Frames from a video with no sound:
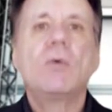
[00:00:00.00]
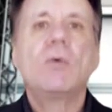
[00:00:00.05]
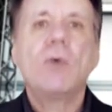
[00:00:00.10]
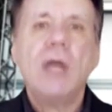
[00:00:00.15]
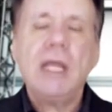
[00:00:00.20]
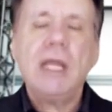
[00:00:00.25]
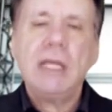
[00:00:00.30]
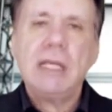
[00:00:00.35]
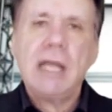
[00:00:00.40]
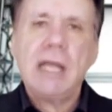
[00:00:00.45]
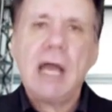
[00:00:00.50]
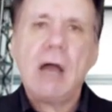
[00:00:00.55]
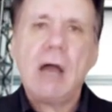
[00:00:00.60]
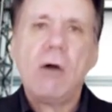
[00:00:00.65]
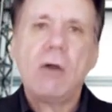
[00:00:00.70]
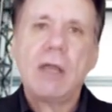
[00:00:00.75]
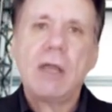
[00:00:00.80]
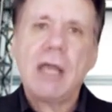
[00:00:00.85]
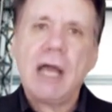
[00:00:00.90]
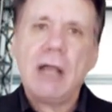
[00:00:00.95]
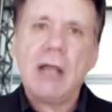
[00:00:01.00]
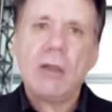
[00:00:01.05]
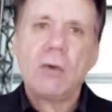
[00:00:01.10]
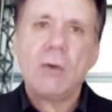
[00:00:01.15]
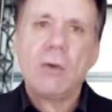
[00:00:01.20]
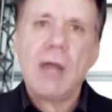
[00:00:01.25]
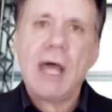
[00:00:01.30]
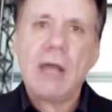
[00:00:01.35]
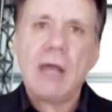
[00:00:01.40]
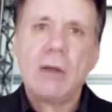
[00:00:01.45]
Right now,
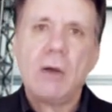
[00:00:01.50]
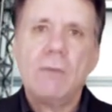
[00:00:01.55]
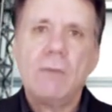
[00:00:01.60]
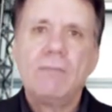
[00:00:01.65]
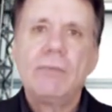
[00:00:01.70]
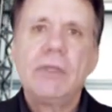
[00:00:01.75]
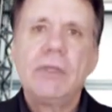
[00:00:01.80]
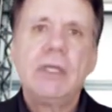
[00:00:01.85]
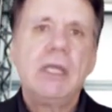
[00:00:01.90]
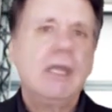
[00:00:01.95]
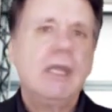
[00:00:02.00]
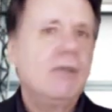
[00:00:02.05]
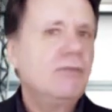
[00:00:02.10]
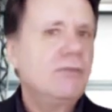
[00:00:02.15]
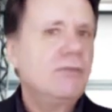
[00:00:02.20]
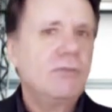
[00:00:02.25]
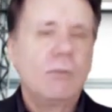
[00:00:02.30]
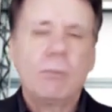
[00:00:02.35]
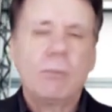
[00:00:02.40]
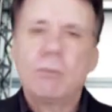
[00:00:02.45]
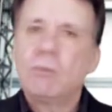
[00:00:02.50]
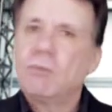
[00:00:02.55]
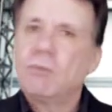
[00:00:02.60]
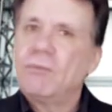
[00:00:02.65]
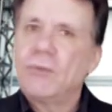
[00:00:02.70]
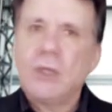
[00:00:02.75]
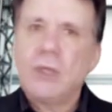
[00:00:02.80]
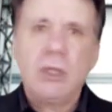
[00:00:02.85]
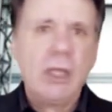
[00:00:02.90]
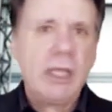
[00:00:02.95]
Colorado is
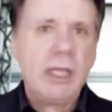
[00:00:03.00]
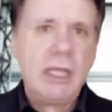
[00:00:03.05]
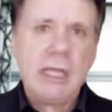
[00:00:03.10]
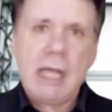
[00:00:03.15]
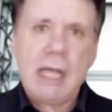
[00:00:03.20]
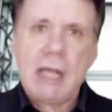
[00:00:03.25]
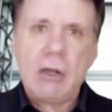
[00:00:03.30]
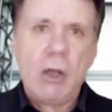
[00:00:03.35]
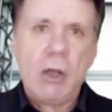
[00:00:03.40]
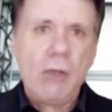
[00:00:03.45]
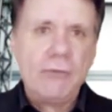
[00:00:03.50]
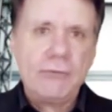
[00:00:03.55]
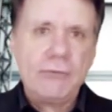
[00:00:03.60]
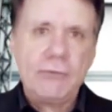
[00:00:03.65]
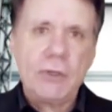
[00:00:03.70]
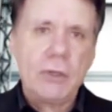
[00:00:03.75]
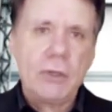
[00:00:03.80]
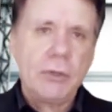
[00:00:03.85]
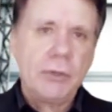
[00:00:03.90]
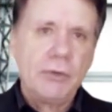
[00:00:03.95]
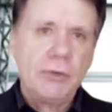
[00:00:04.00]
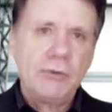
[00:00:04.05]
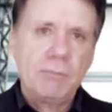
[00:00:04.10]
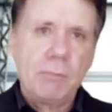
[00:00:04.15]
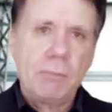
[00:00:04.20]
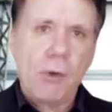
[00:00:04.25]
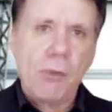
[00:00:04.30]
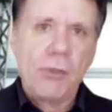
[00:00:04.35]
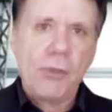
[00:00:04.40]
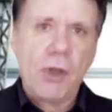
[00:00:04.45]
clicking on all cylinders,
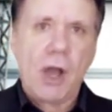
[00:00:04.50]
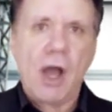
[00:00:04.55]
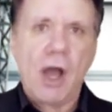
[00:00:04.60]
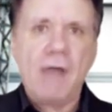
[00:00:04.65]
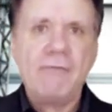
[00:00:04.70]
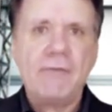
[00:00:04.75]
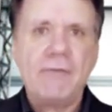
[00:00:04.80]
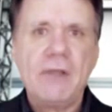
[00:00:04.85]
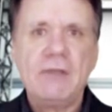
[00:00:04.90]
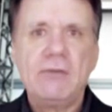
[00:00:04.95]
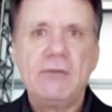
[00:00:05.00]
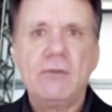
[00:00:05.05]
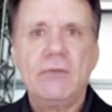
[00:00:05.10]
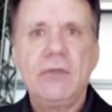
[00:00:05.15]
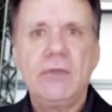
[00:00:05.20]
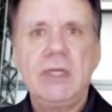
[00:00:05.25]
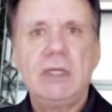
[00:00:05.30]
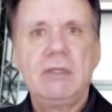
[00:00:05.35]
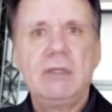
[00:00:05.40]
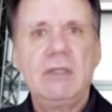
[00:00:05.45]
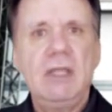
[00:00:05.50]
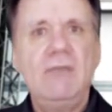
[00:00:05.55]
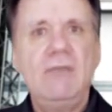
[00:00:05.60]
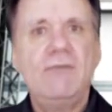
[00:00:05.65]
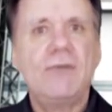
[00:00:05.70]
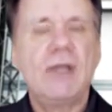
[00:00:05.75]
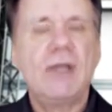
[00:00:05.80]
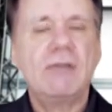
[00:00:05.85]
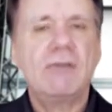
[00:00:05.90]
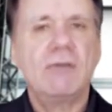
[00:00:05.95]
both offensively and
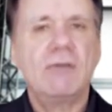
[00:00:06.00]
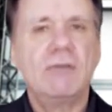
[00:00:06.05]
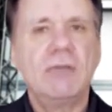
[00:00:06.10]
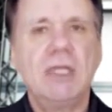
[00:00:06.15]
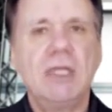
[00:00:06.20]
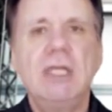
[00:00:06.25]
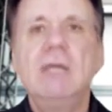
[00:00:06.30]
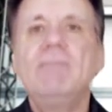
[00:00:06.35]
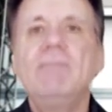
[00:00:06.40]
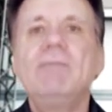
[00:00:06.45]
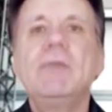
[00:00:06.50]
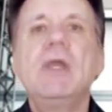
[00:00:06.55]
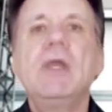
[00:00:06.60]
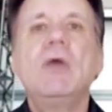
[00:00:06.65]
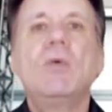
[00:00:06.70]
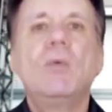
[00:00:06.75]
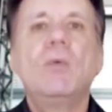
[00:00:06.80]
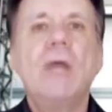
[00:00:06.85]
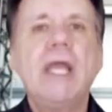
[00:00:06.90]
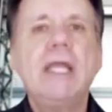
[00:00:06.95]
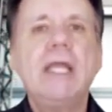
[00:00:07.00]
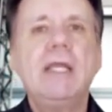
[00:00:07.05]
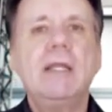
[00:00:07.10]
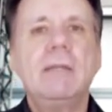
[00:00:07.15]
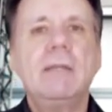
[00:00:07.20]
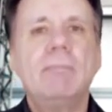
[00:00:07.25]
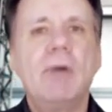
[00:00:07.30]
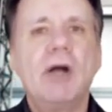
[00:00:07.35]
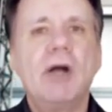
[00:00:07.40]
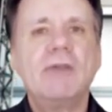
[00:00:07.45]
defensively,
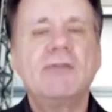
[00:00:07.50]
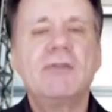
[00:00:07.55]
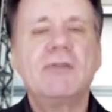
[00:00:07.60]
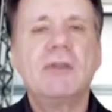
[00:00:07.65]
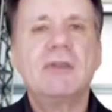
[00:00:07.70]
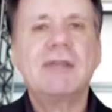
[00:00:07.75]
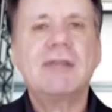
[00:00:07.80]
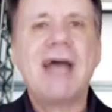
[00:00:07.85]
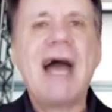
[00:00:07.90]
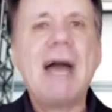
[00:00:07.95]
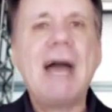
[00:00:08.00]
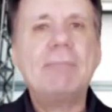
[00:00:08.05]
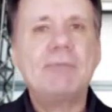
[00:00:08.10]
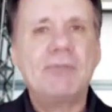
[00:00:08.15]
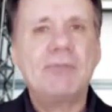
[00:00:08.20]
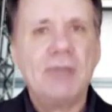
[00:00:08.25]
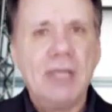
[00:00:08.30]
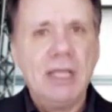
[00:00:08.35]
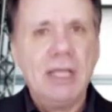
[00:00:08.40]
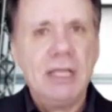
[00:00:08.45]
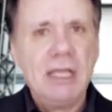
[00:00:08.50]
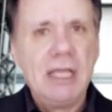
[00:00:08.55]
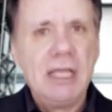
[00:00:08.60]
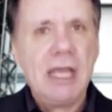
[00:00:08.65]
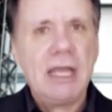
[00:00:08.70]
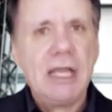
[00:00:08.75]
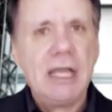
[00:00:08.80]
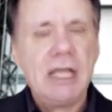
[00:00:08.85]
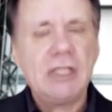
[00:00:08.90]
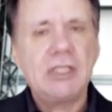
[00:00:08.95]
ranking amongst the tops in the
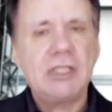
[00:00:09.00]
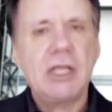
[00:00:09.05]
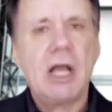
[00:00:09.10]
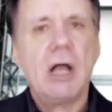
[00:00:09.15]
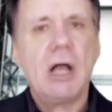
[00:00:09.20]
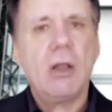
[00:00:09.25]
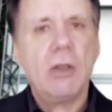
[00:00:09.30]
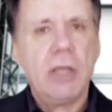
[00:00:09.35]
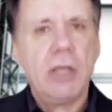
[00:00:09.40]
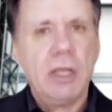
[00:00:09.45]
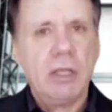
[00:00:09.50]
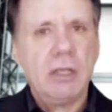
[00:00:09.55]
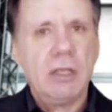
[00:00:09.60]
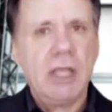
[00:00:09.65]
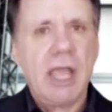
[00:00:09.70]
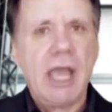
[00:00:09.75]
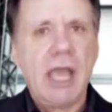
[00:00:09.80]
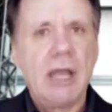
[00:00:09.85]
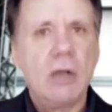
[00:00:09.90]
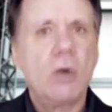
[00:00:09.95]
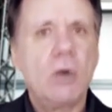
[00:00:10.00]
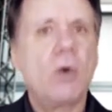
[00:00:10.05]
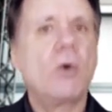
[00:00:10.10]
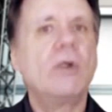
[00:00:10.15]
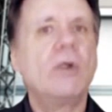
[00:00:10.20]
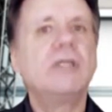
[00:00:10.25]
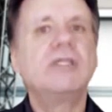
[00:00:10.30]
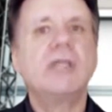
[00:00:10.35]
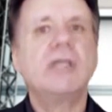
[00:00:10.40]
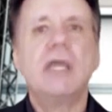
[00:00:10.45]
NHL in
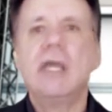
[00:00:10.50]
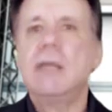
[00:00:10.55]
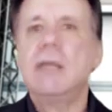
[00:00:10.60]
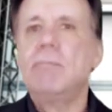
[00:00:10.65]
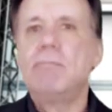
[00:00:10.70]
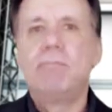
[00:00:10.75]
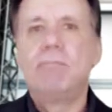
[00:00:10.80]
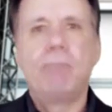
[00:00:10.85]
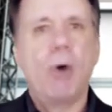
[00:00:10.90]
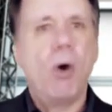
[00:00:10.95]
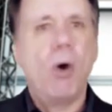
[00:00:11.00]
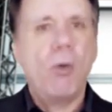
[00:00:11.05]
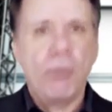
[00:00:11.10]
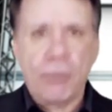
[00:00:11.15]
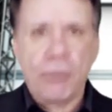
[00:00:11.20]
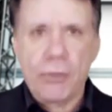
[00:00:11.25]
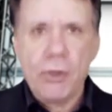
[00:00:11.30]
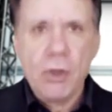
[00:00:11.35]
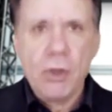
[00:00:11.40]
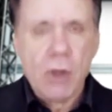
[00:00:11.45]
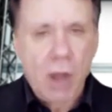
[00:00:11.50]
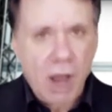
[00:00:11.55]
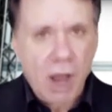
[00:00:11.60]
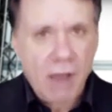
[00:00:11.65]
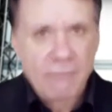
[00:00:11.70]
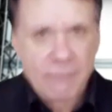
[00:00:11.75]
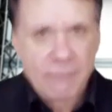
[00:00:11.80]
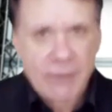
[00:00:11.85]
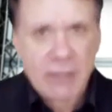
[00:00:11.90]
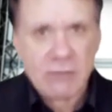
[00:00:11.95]
categories in both
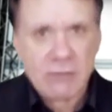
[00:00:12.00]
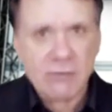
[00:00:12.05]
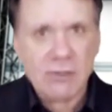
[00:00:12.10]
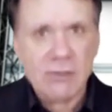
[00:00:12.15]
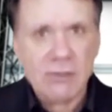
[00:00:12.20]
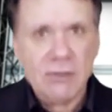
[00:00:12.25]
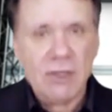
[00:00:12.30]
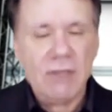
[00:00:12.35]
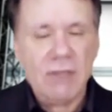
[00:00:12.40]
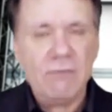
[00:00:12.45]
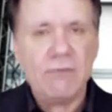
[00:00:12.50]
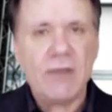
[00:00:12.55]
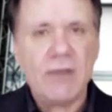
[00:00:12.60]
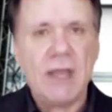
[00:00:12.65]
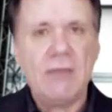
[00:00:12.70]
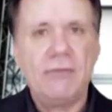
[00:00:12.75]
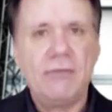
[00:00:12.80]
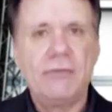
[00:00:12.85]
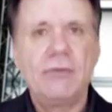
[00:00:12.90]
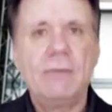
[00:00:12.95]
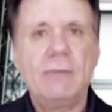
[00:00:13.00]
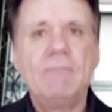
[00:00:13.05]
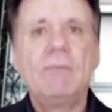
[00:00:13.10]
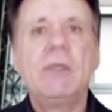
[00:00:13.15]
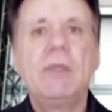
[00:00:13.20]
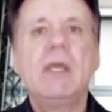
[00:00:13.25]
offense and defense.